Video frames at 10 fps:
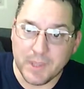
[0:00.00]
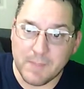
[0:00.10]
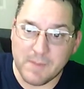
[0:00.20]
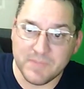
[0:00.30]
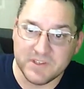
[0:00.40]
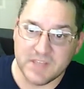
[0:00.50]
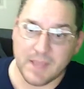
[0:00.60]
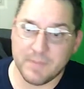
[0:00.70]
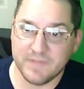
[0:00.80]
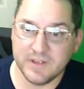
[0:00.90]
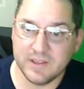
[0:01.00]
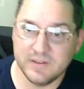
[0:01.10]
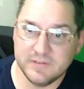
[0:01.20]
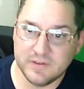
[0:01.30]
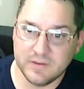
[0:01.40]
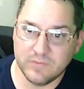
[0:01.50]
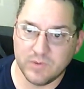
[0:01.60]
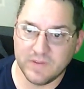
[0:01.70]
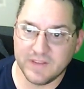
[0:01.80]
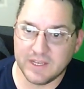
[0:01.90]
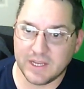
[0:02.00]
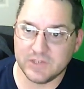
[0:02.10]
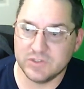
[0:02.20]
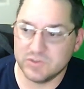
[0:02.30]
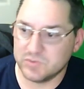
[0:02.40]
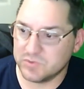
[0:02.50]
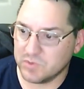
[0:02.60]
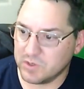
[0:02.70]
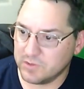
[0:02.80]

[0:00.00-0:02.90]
the top of it because one of the connections was wrong.